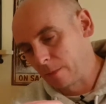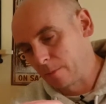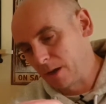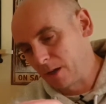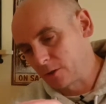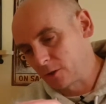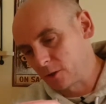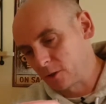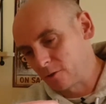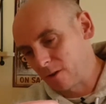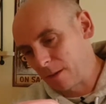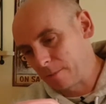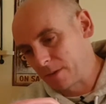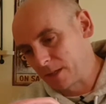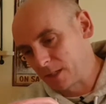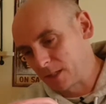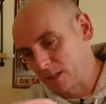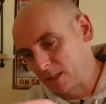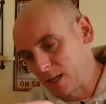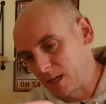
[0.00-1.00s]
Belgian
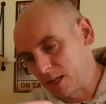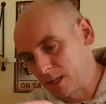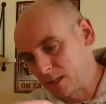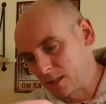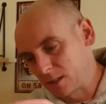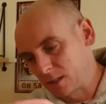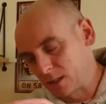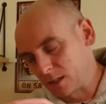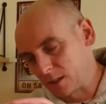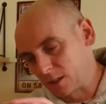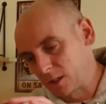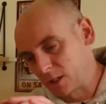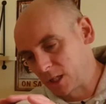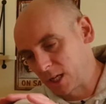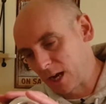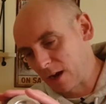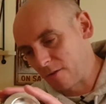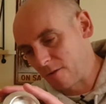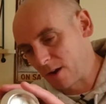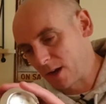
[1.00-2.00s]
Trappist yeast and
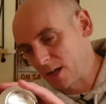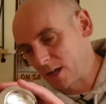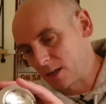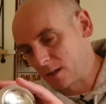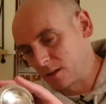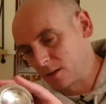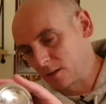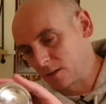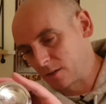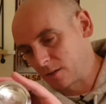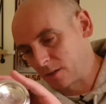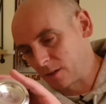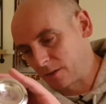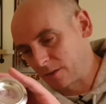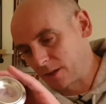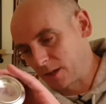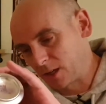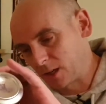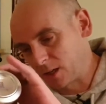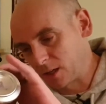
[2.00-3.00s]
cherry. I
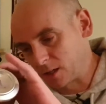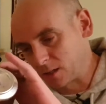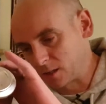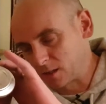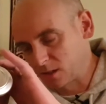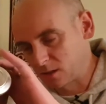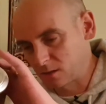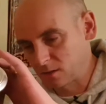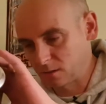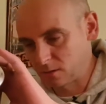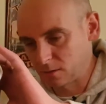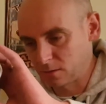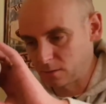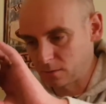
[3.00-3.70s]
think it's